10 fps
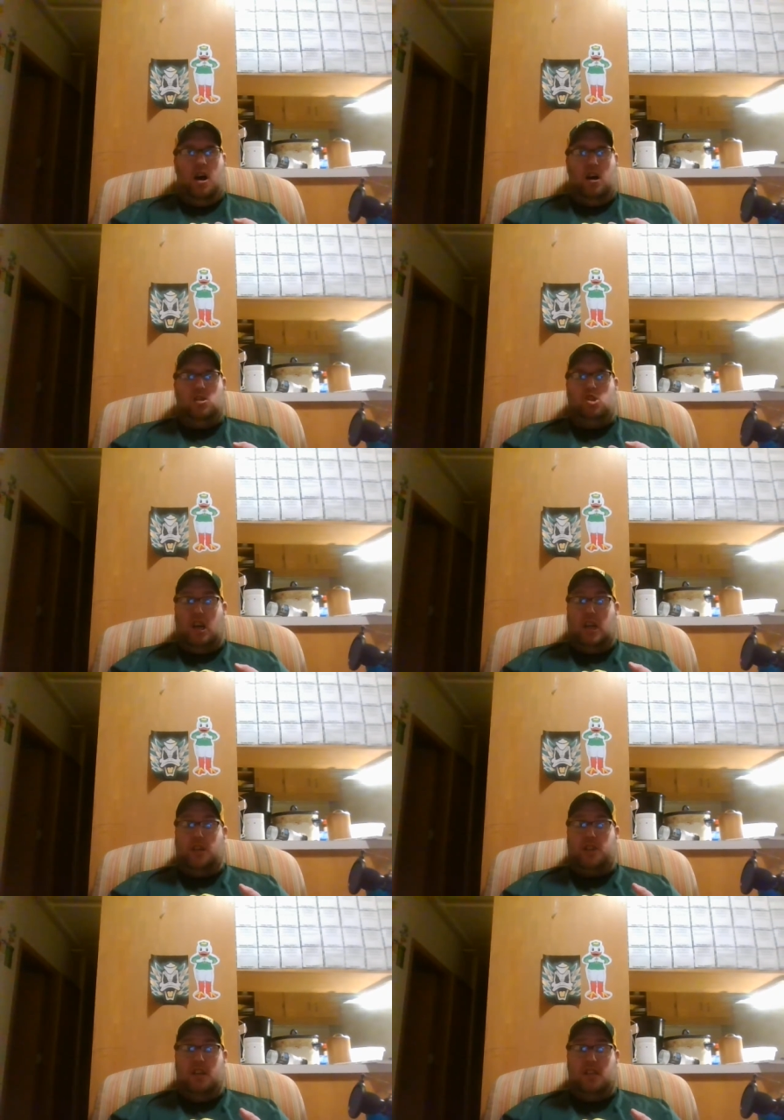Um,
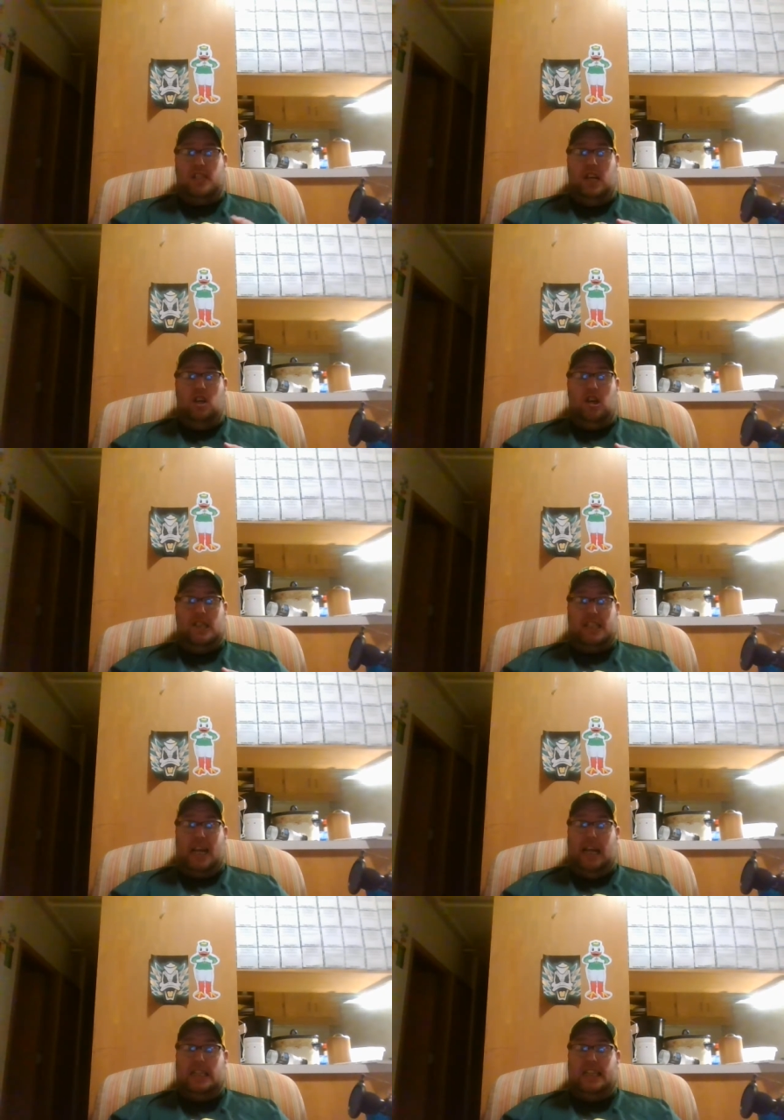Jonathan Taylor has
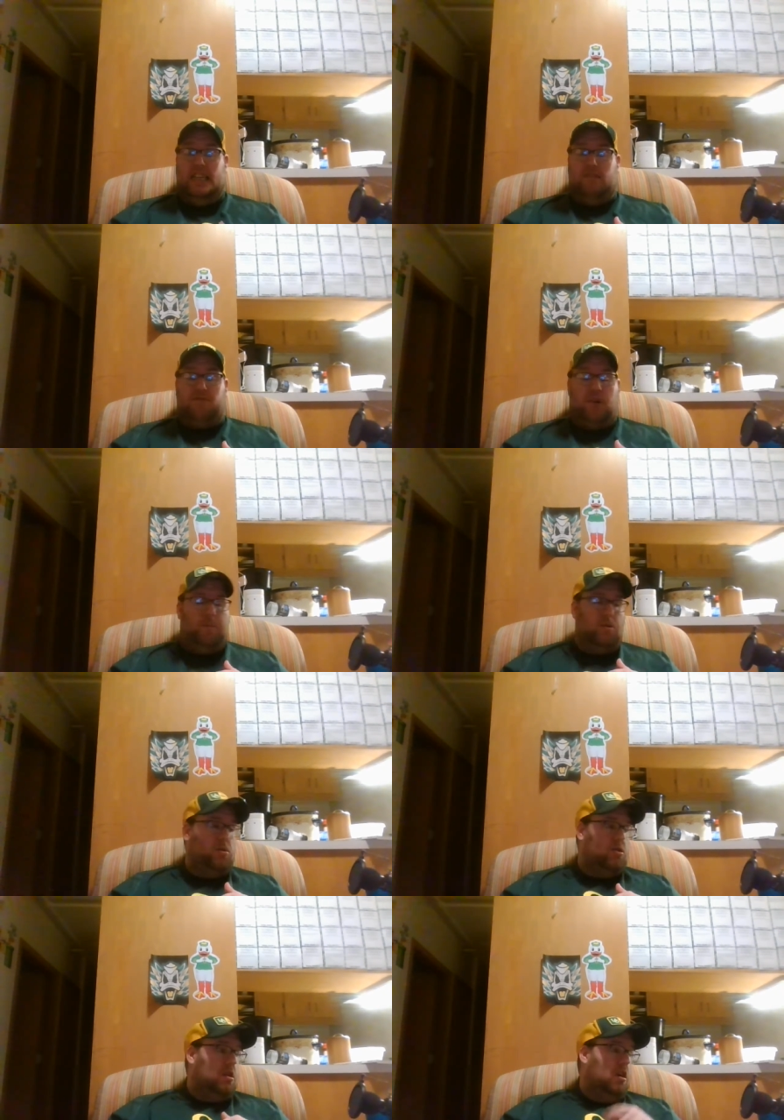18
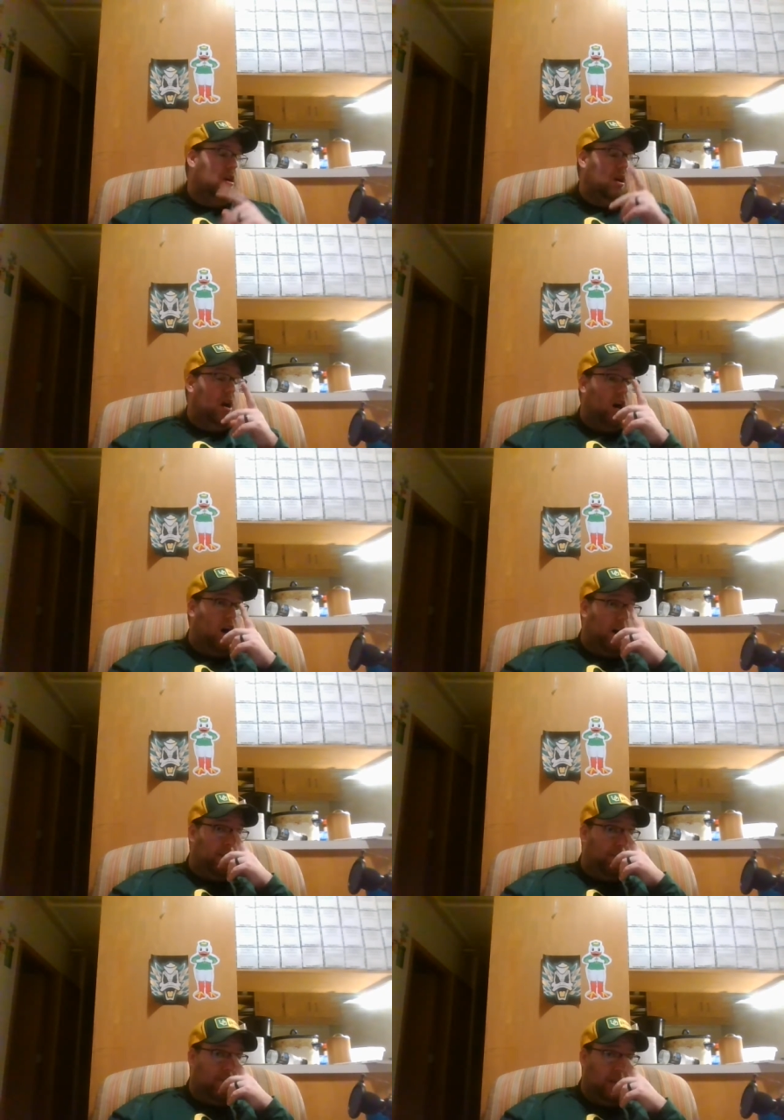fumbles
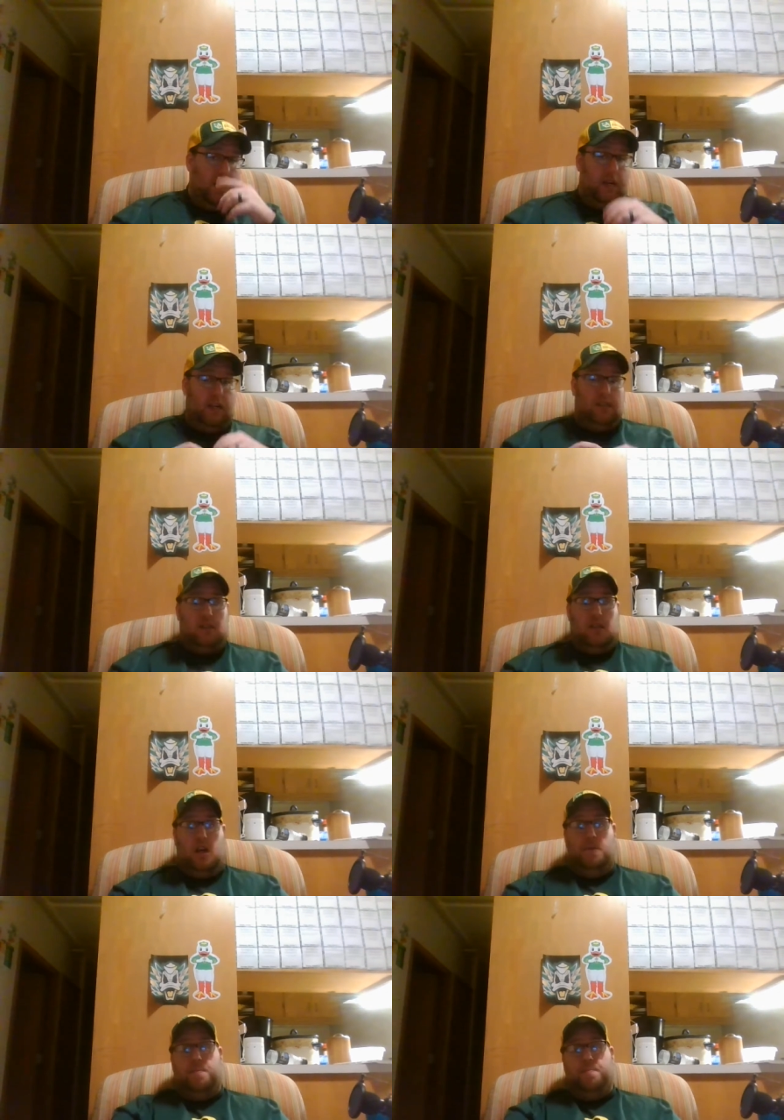um, in his
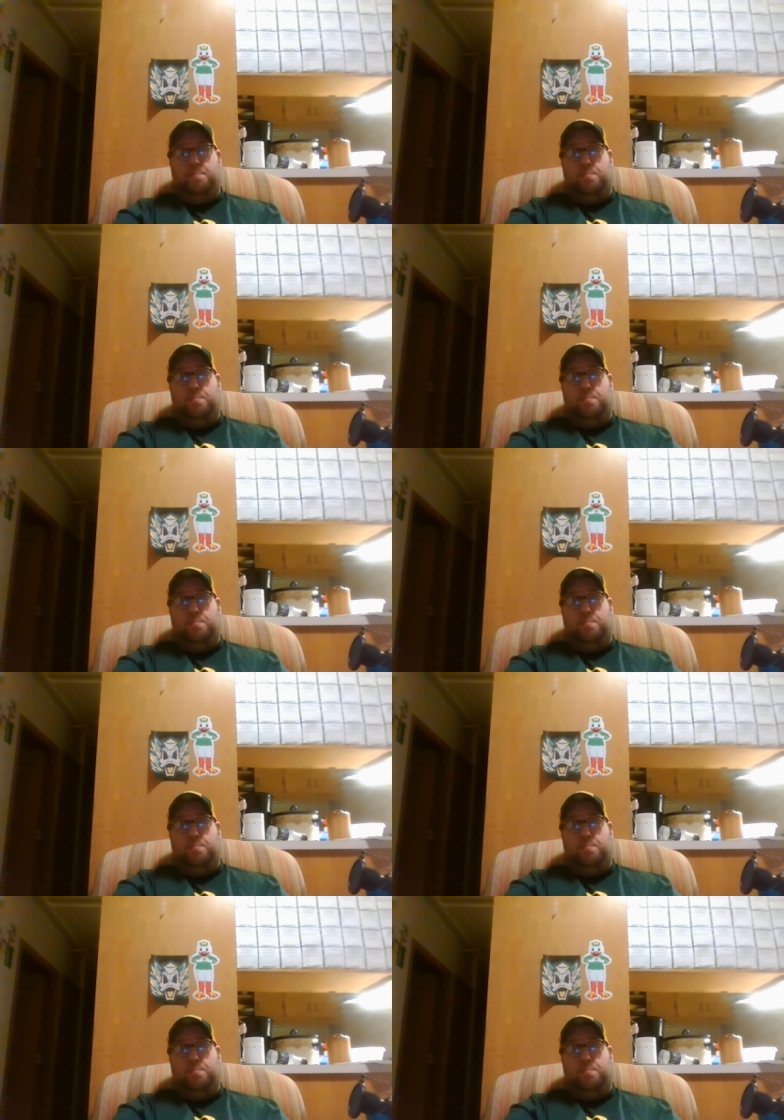um,